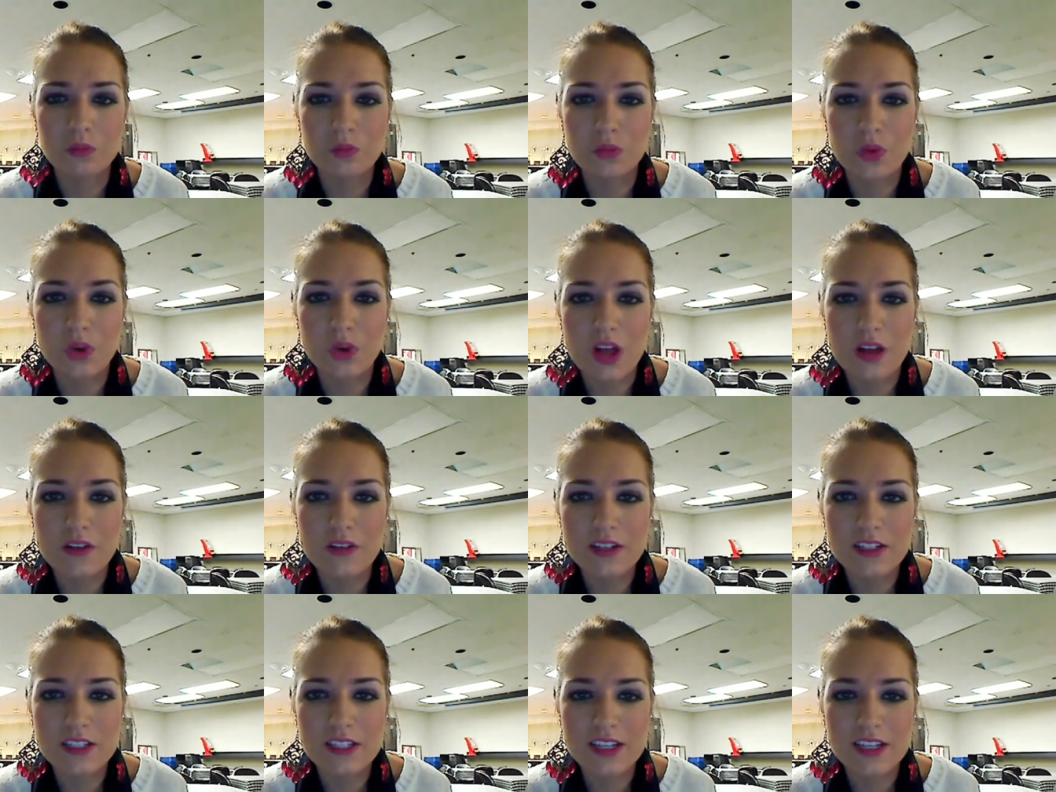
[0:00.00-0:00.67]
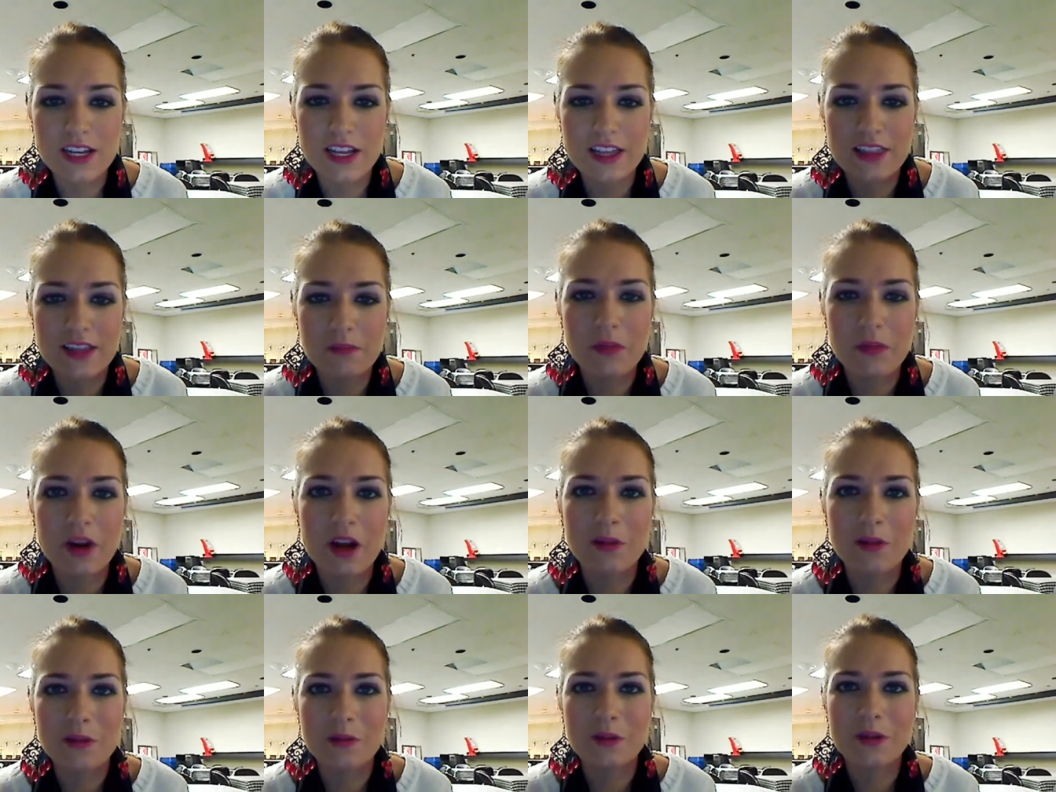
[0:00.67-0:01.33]
Well, obviously, I think
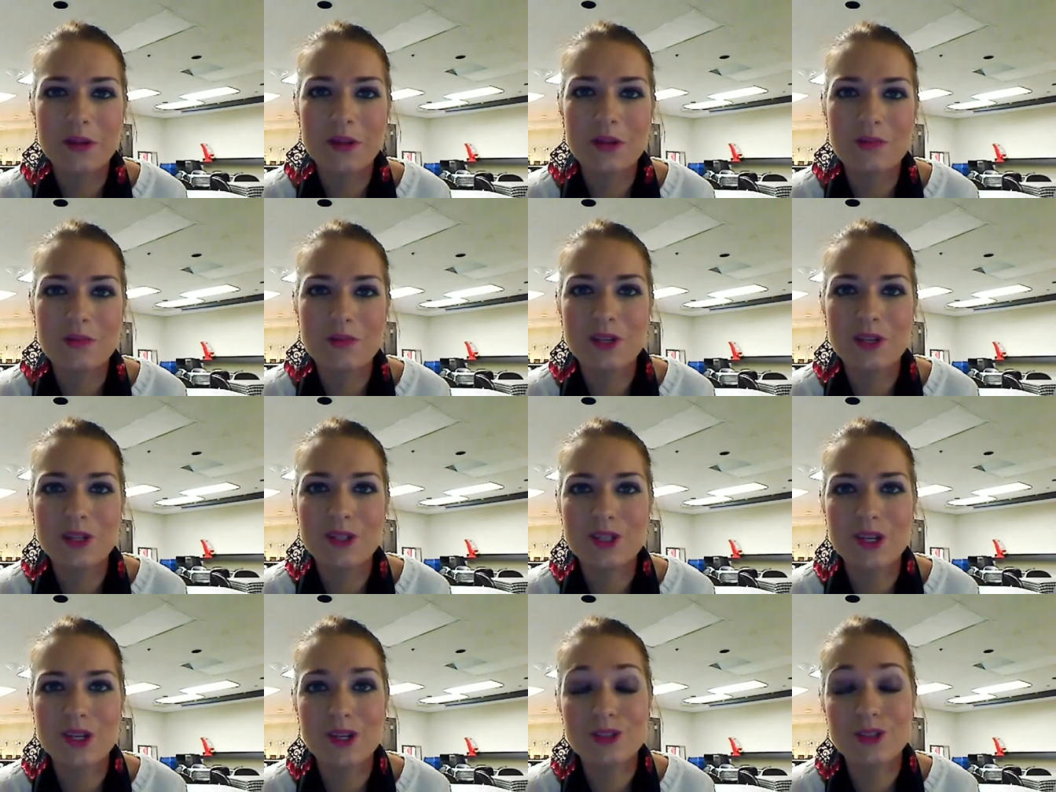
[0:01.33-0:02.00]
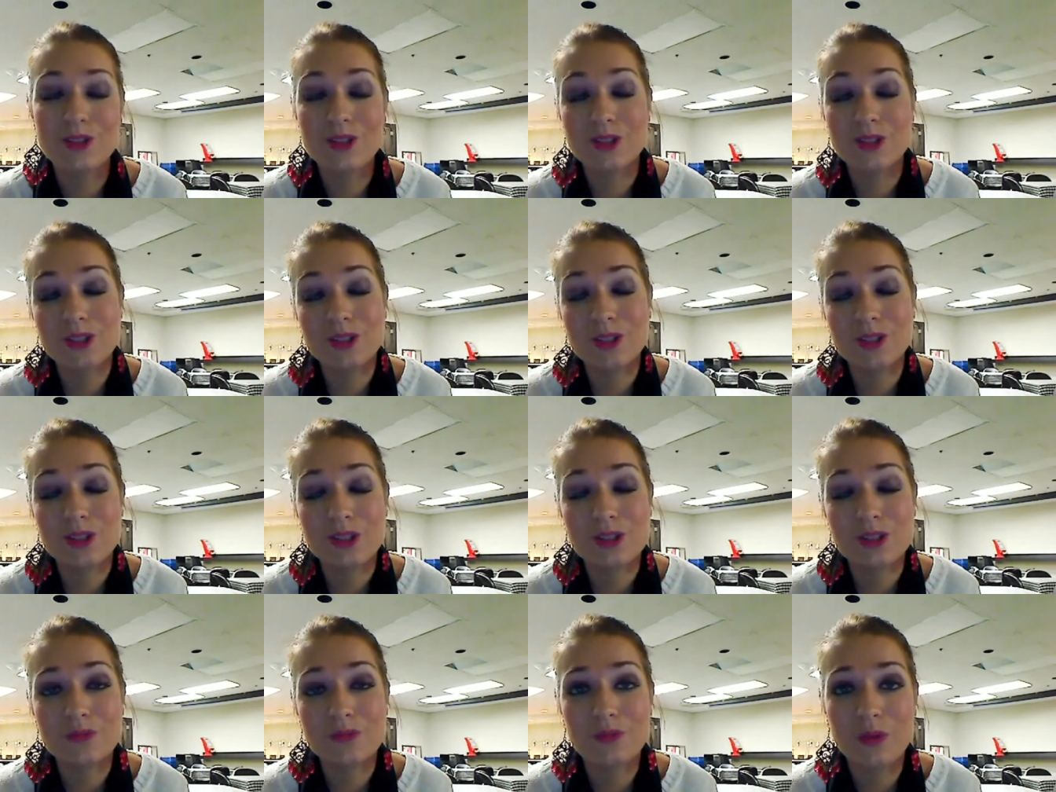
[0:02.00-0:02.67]
probably one of the biggest challenges is
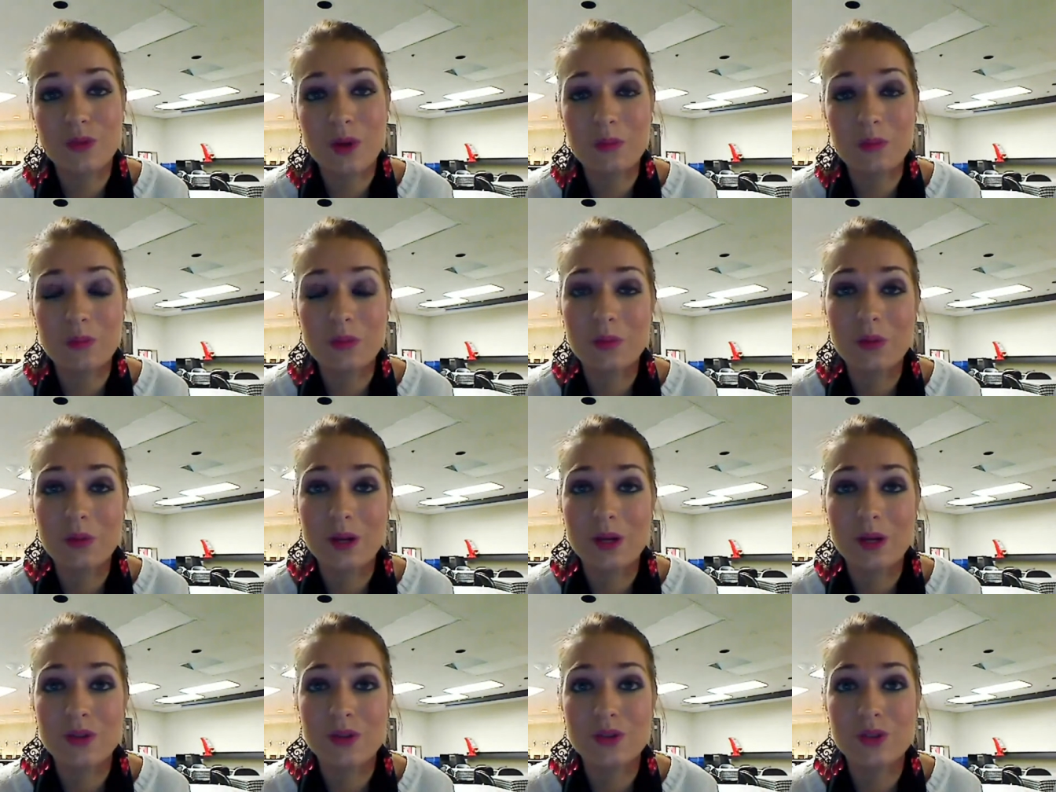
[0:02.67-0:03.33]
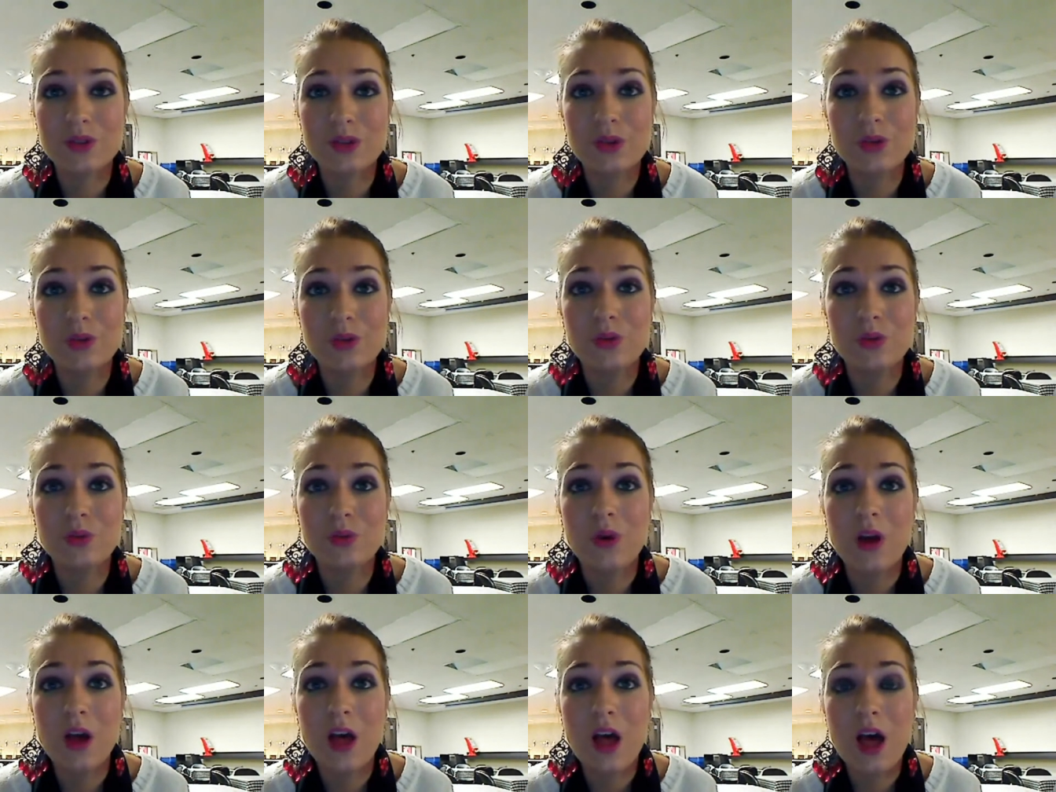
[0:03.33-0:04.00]
just from the players
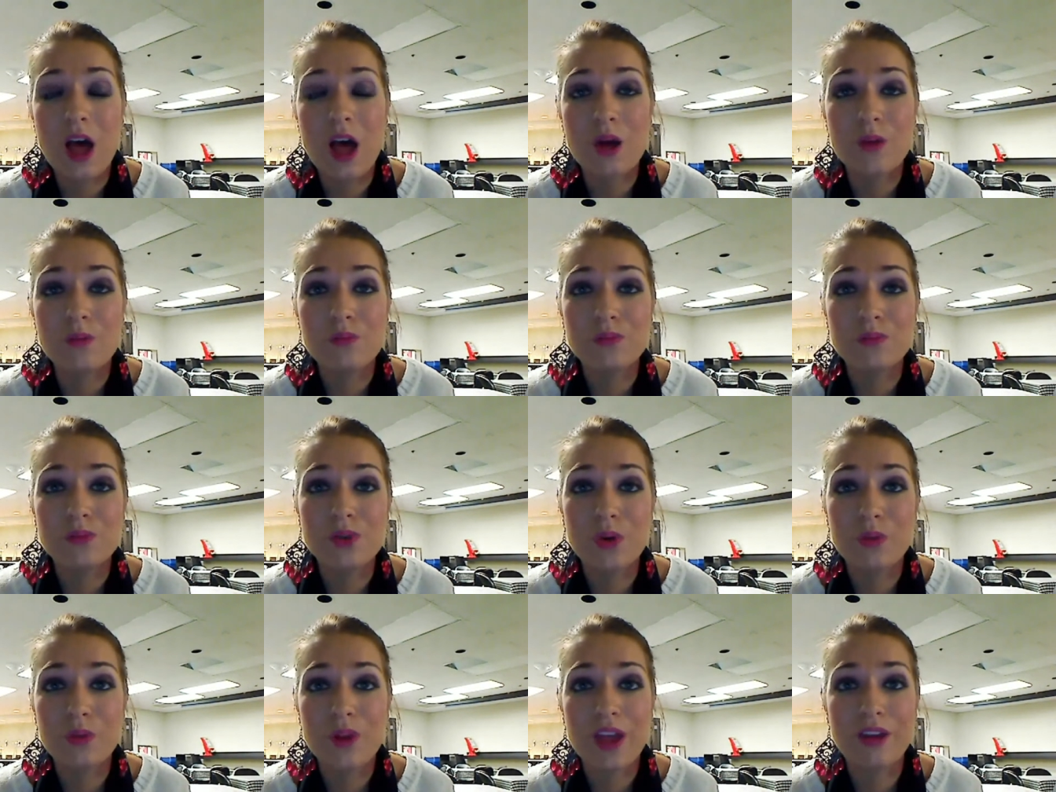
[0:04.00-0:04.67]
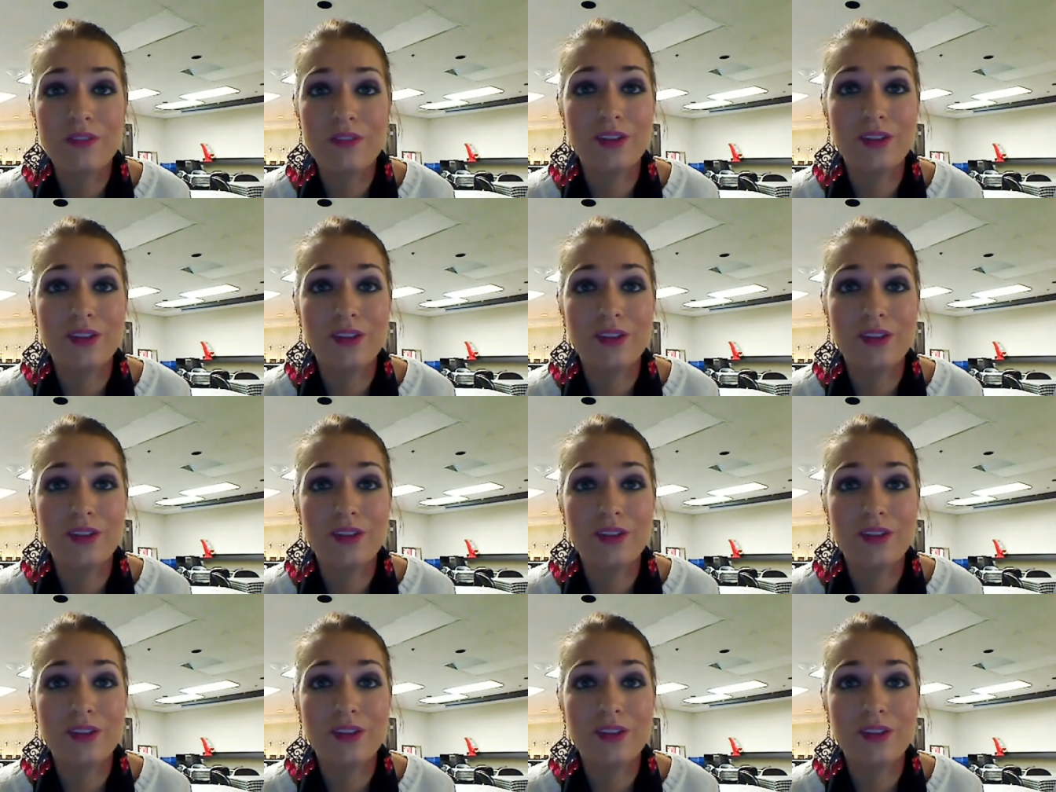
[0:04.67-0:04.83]
who don't